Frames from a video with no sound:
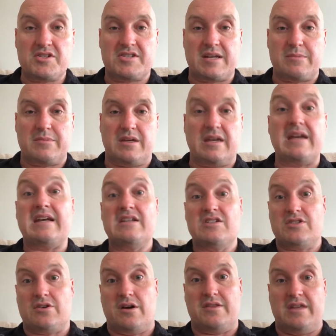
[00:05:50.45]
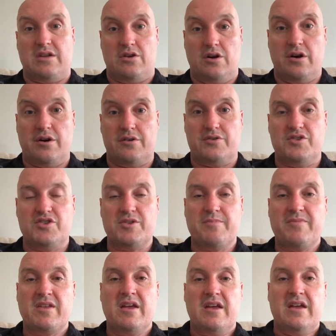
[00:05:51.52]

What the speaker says: to something inside their nose,